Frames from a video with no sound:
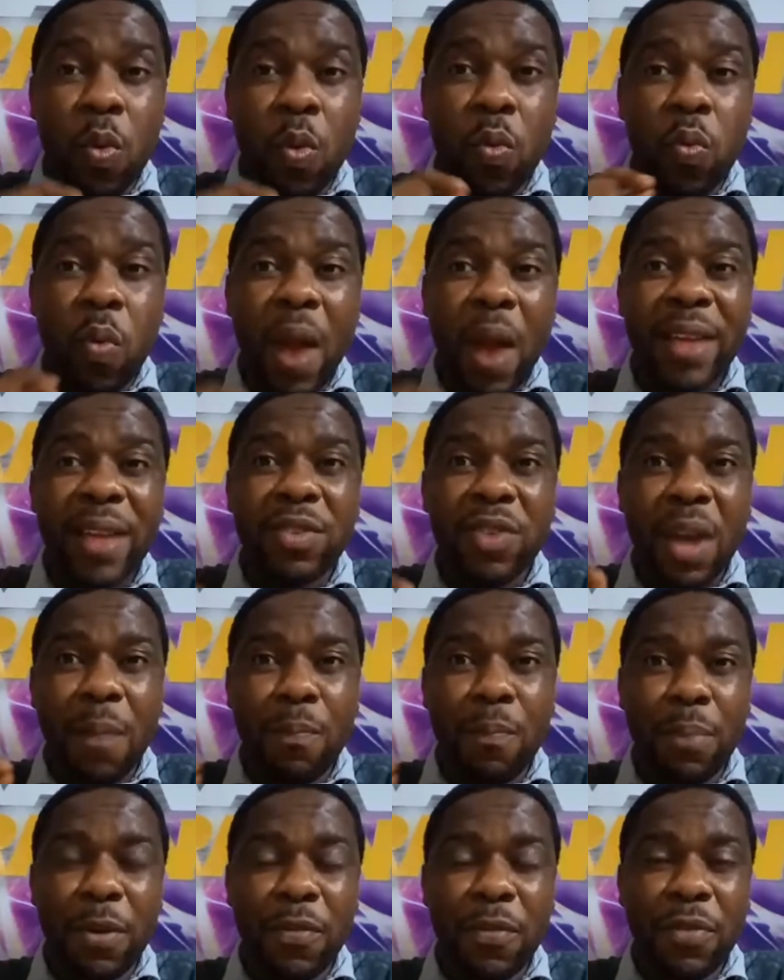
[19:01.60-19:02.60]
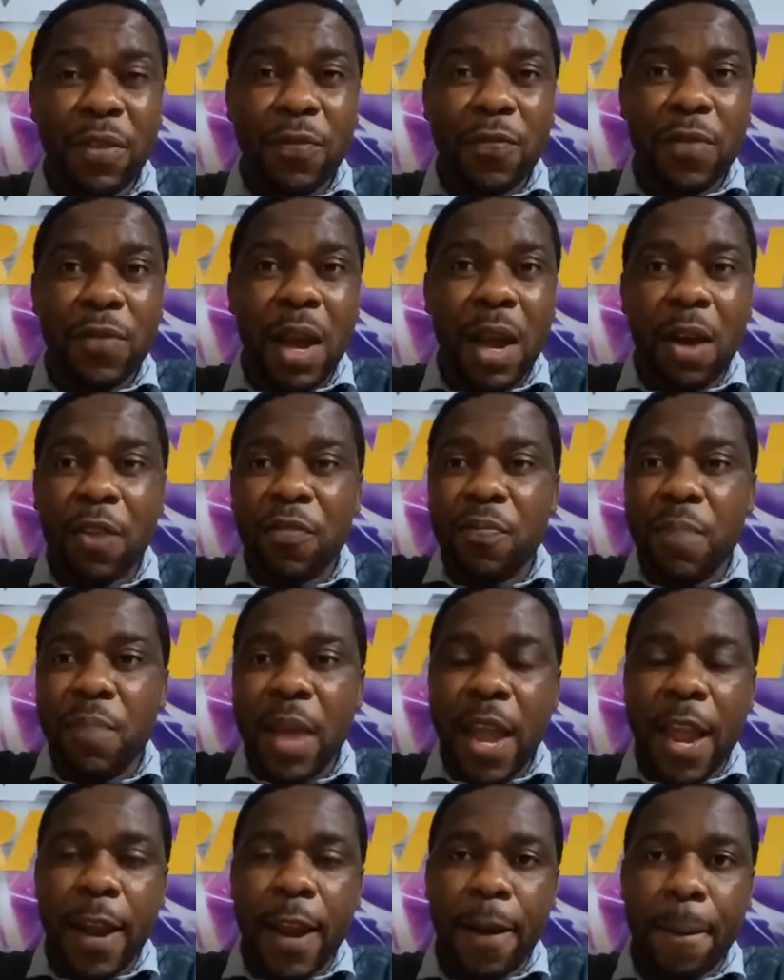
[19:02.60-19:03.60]
will rise above the fear of
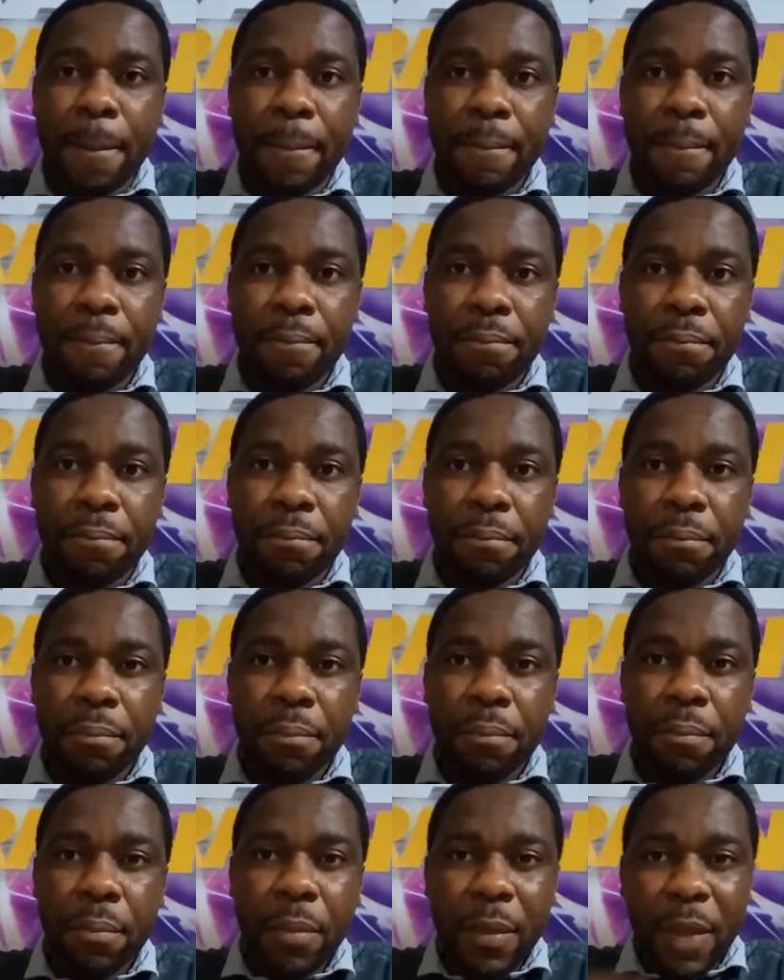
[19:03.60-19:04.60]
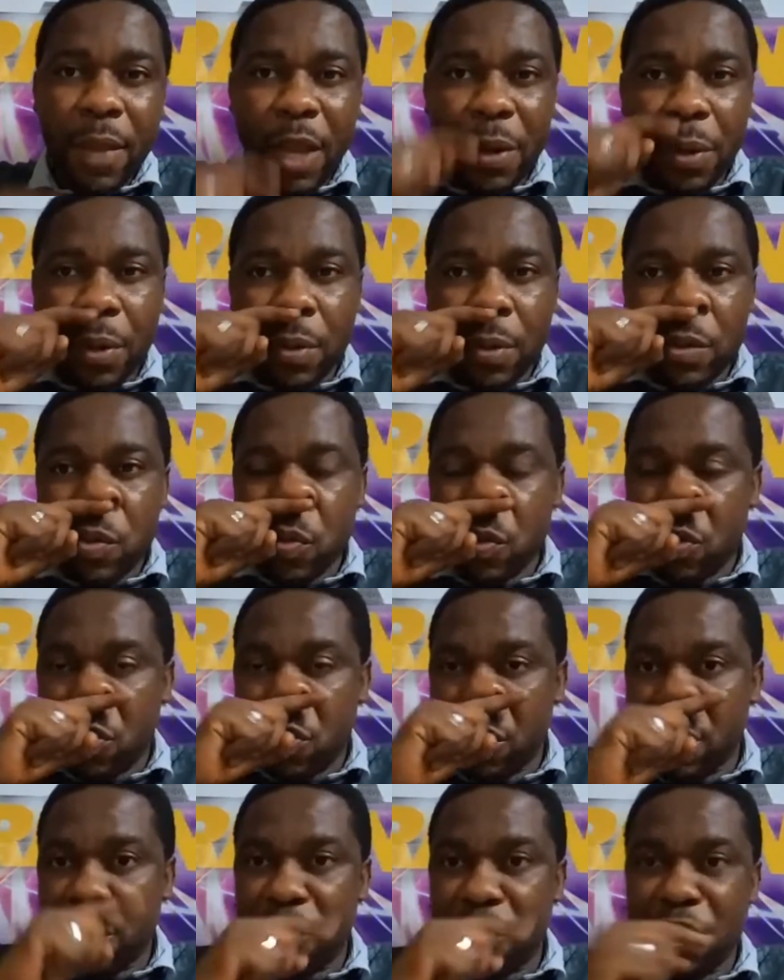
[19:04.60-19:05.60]
man. Those who
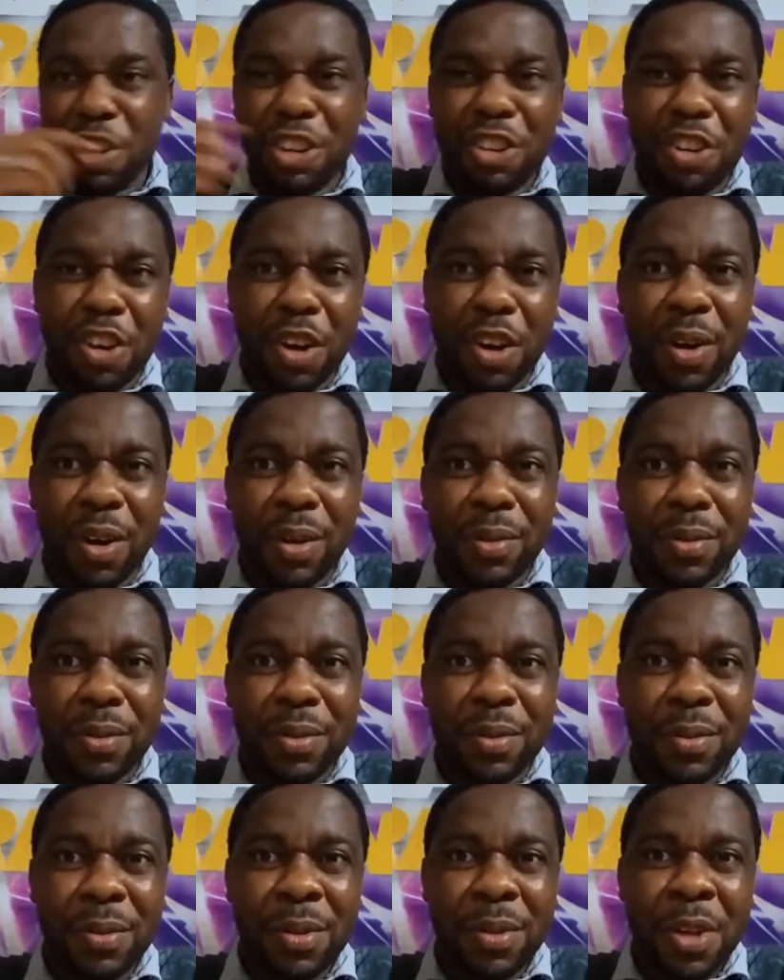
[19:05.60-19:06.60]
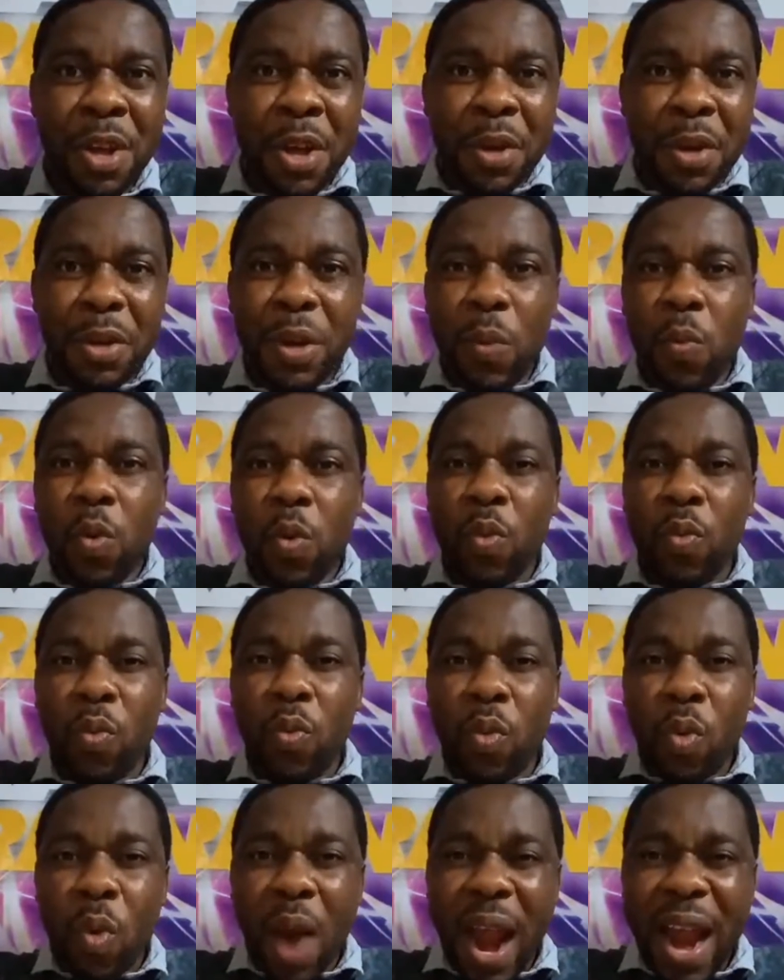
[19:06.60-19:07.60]
trust in God, they
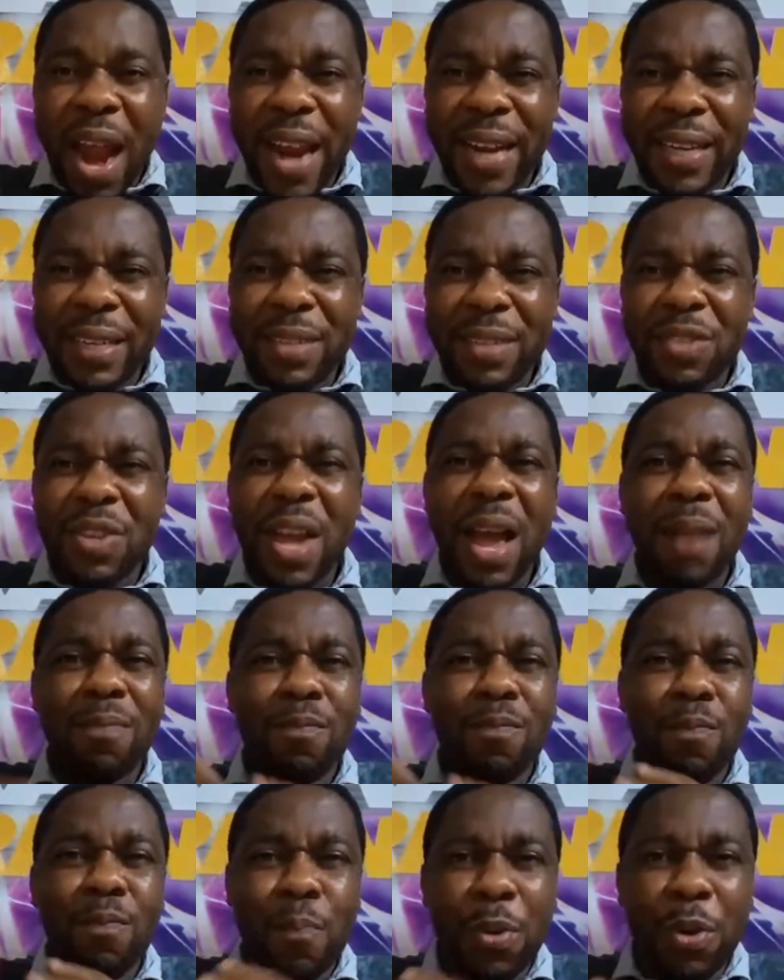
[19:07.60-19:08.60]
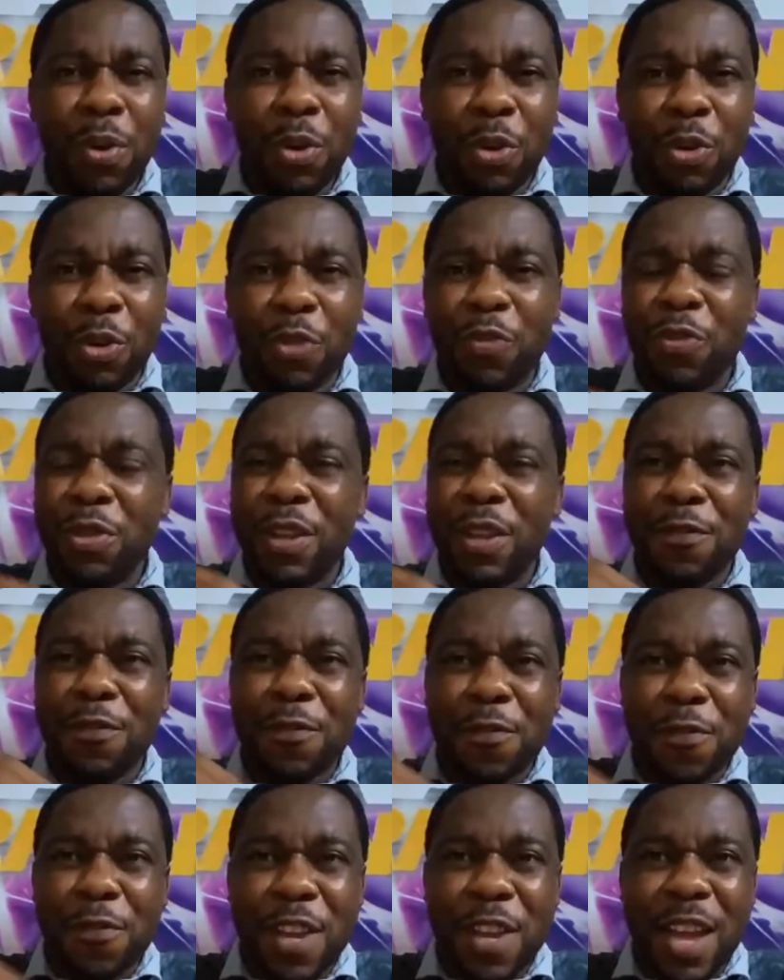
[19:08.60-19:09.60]
will rise above the
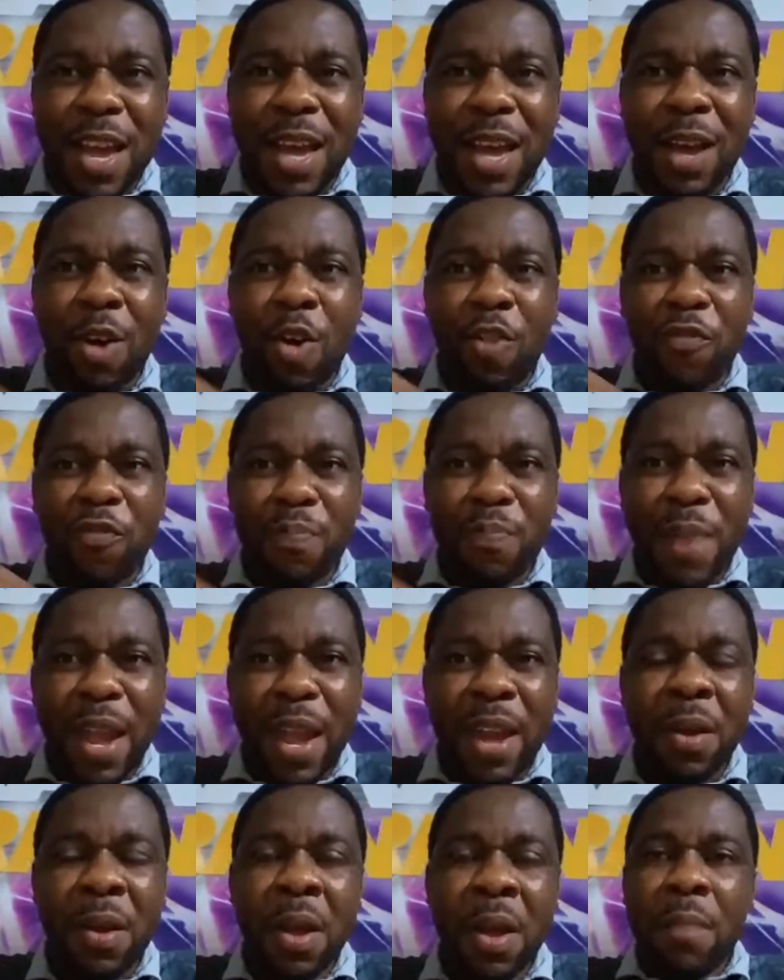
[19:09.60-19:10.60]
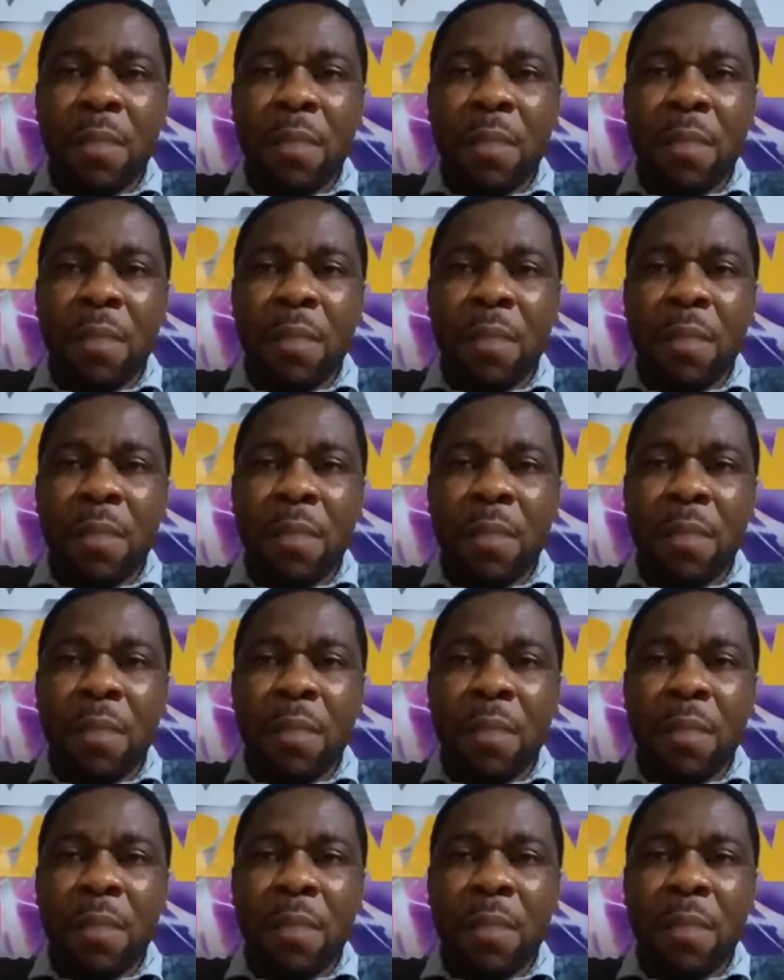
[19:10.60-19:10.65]
fear of man,